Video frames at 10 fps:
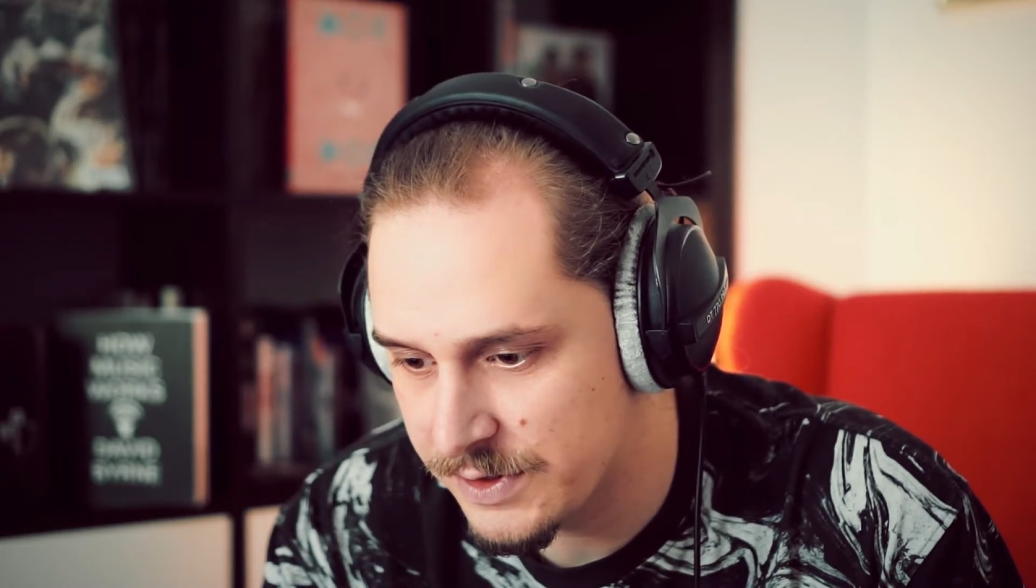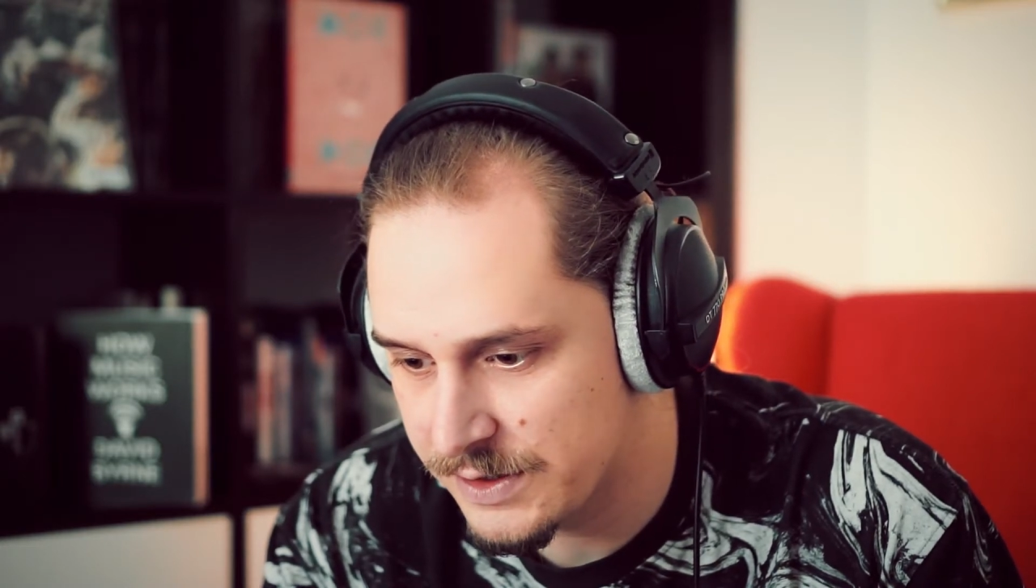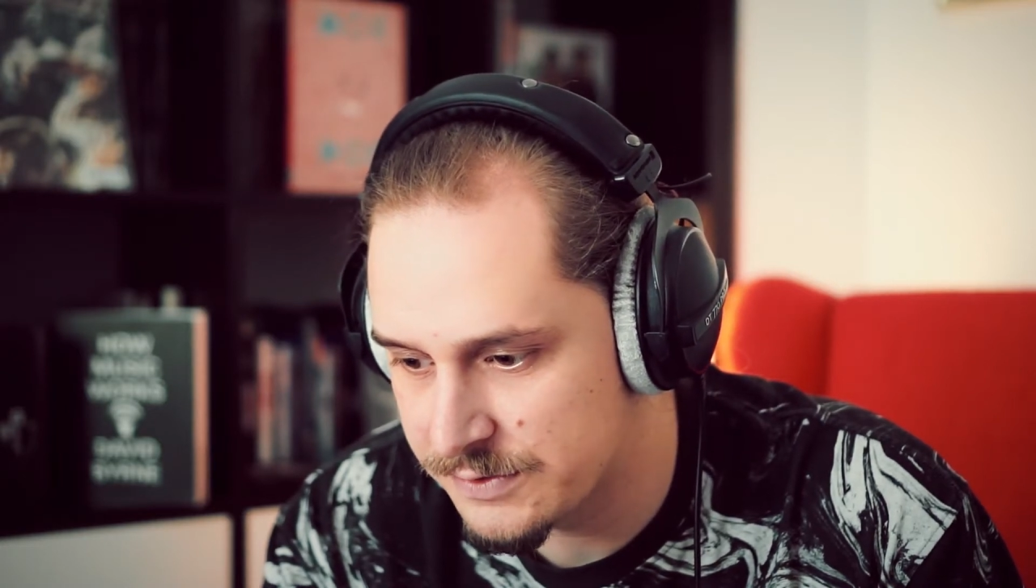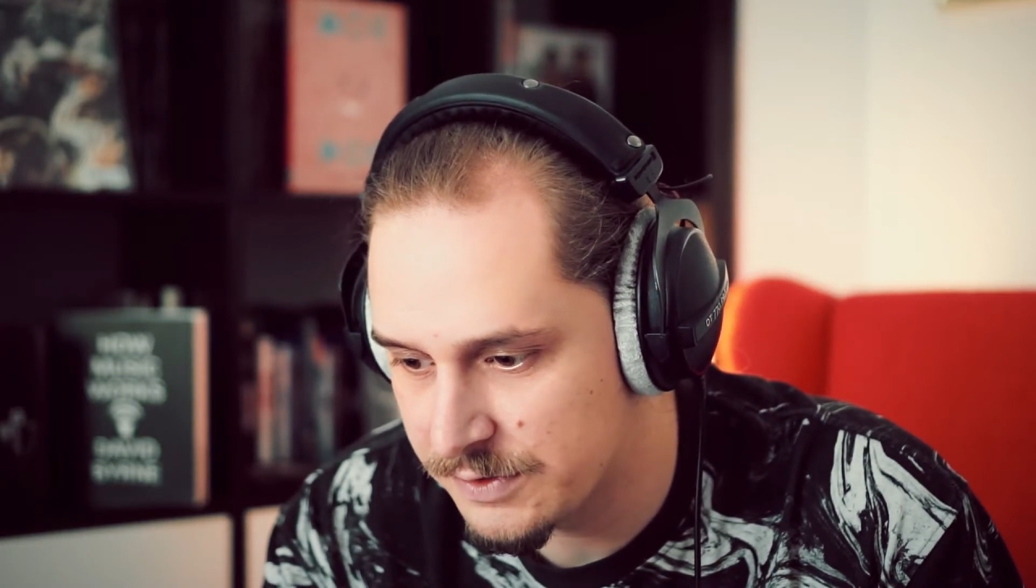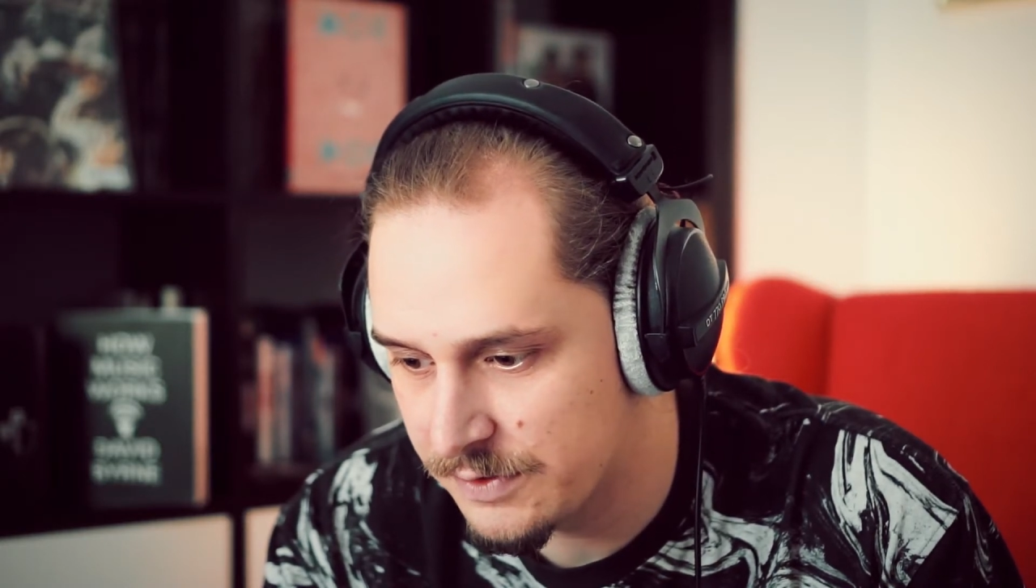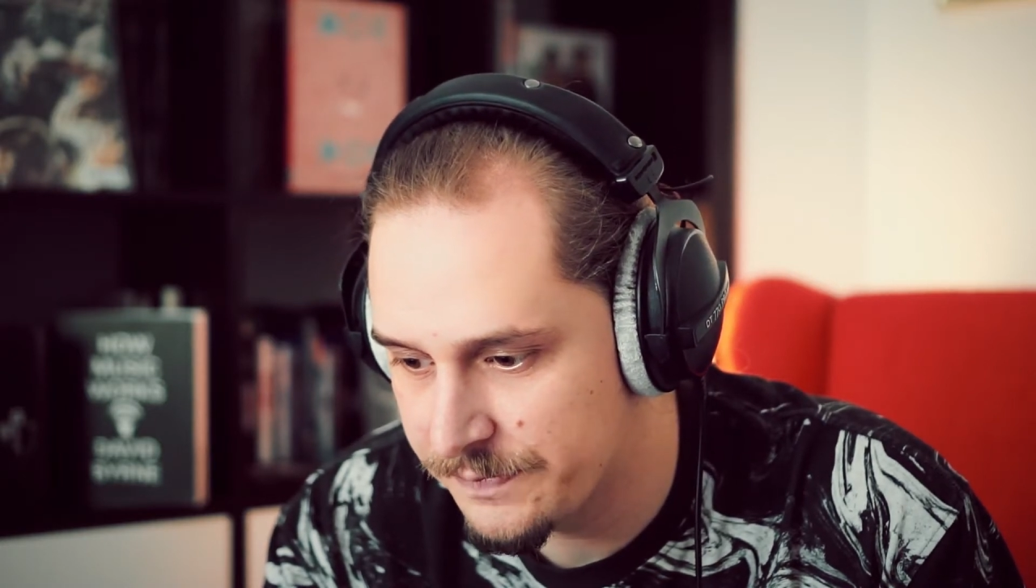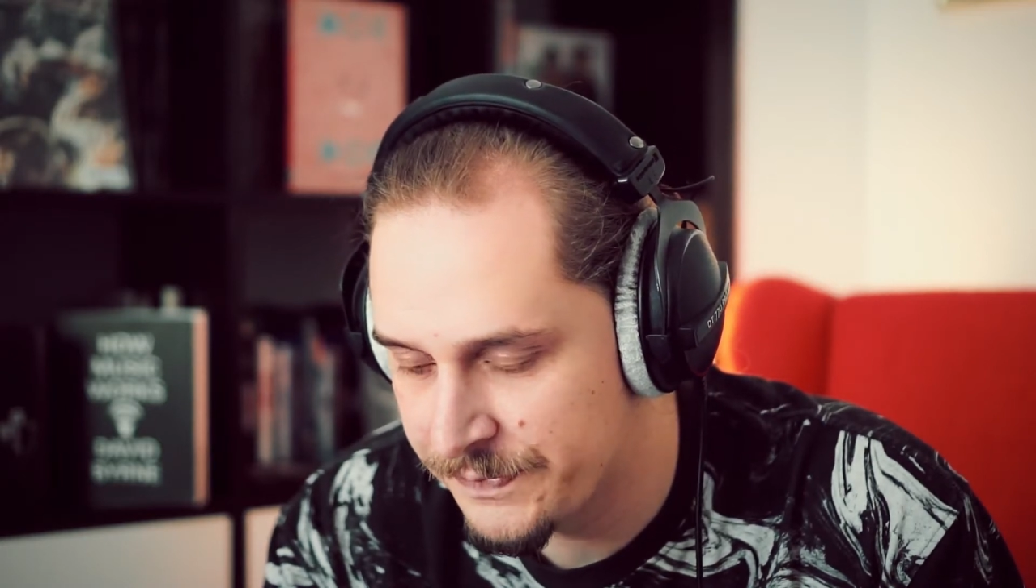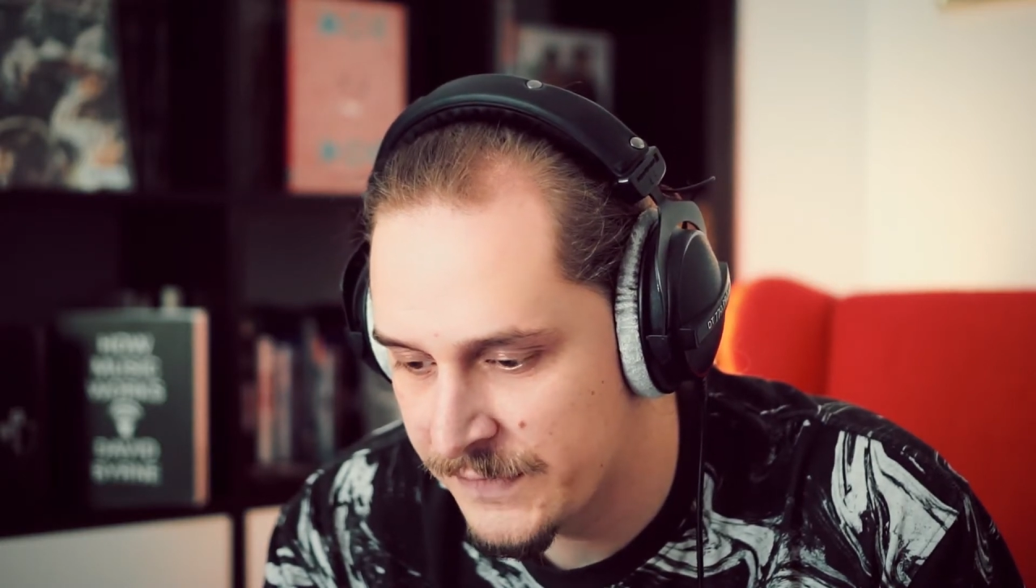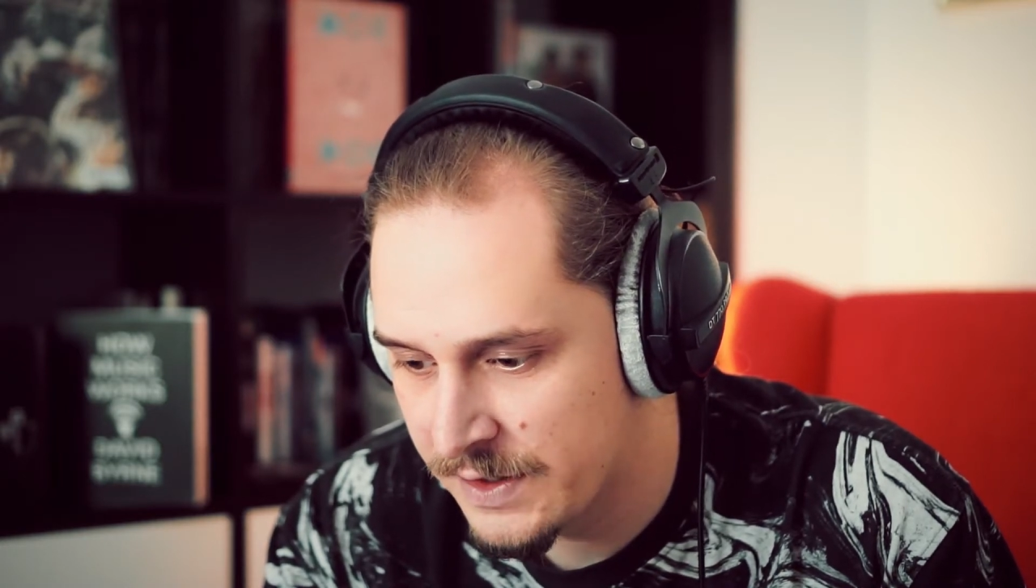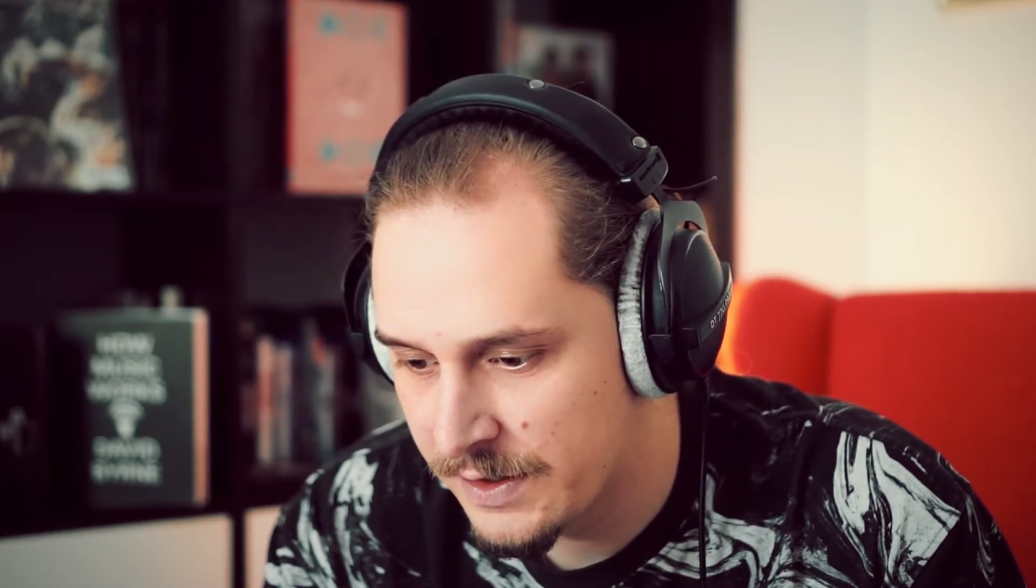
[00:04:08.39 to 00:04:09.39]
for the intro.